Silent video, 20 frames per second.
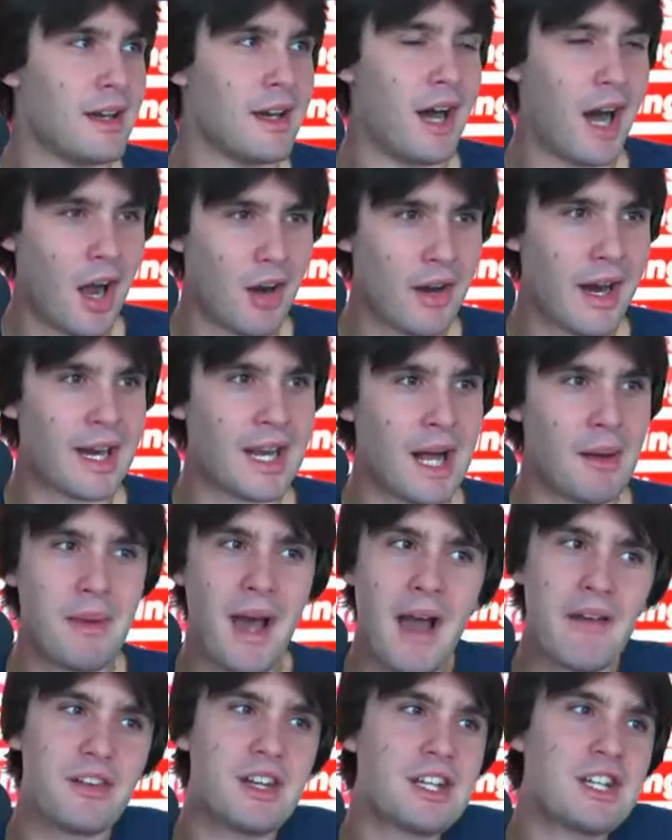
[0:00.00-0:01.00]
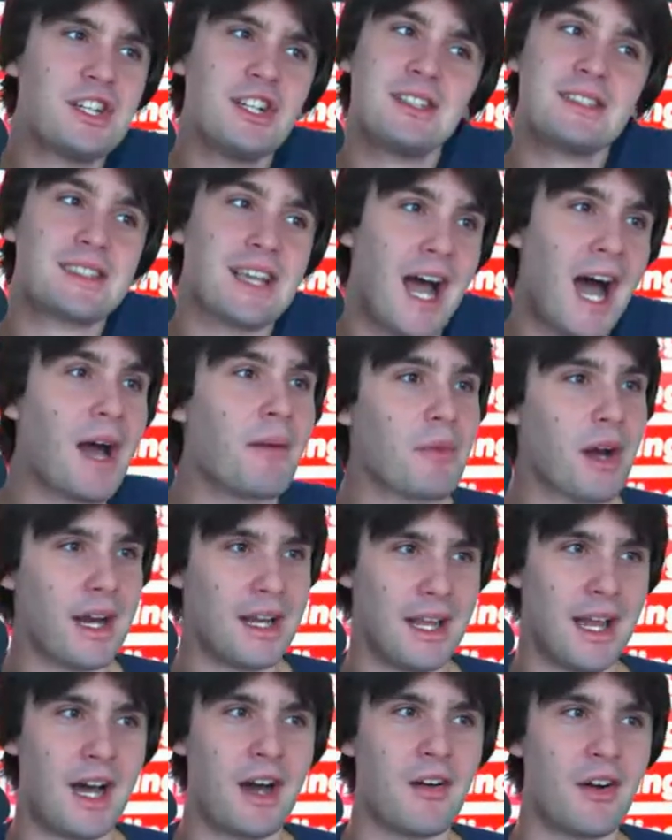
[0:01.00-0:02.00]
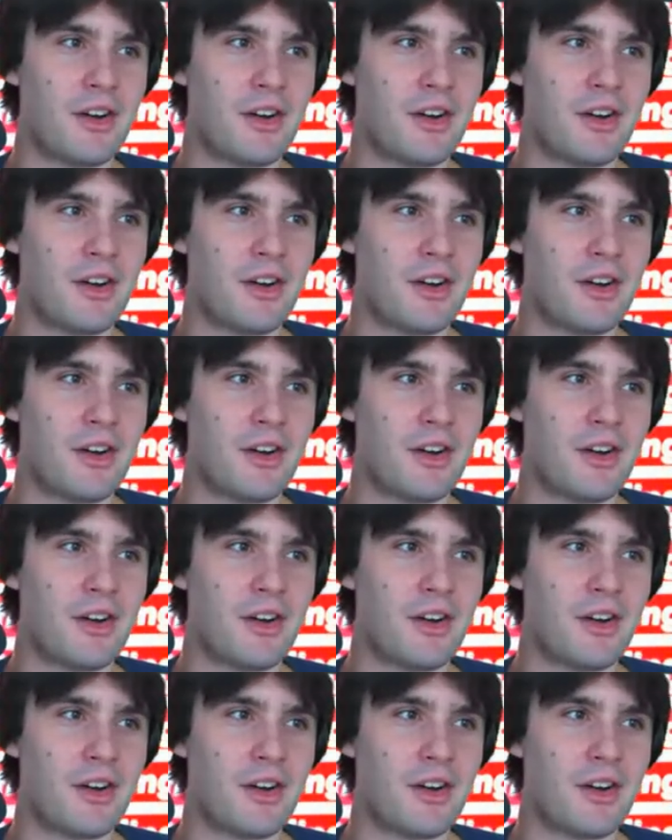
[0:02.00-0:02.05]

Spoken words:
All right. I'm having a good time right now.